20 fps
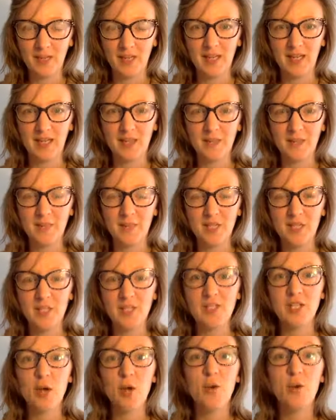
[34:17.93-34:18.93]
Okay,
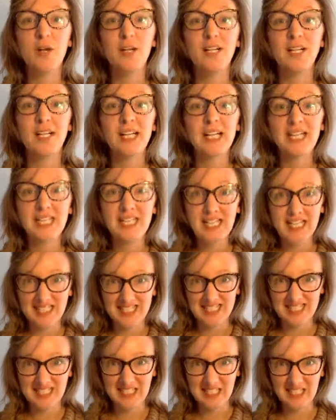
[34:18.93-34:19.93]
so
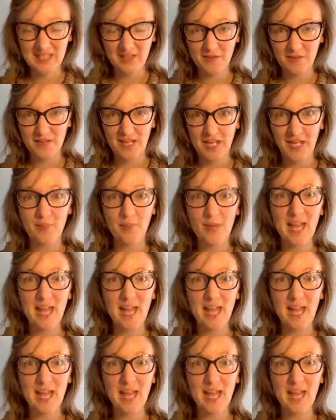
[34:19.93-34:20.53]
listen to the fear,